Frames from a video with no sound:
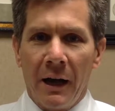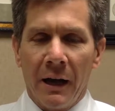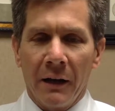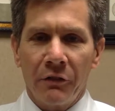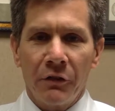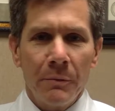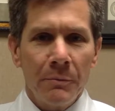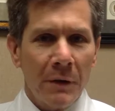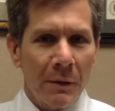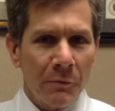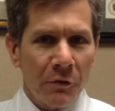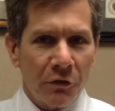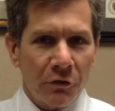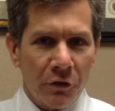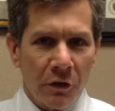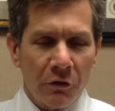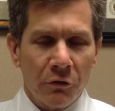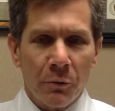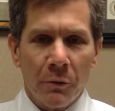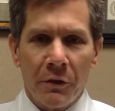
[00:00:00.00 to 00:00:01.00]
Sometimes it
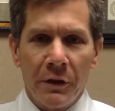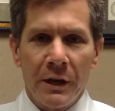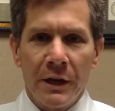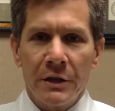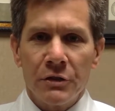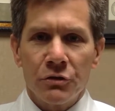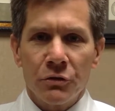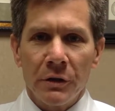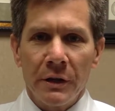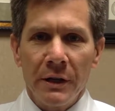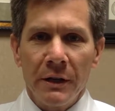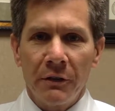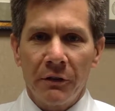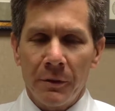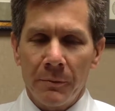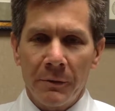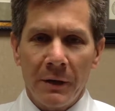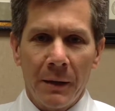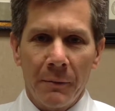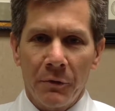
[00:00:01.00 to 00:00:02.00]
starts with an injury,
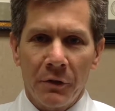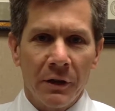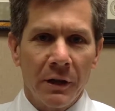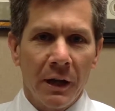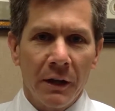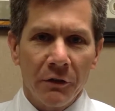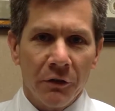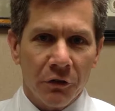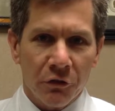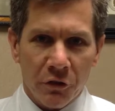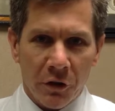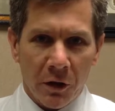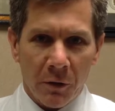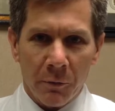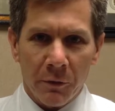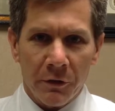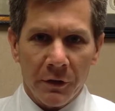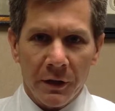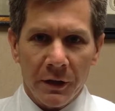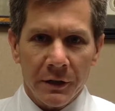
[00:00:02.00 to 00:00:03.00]
sometimes it doesn't start
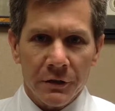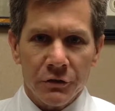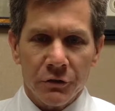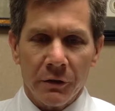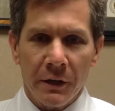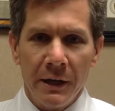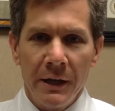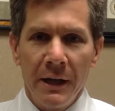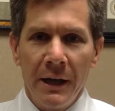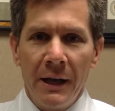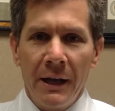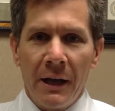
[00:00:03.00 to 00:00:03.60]
with an injury.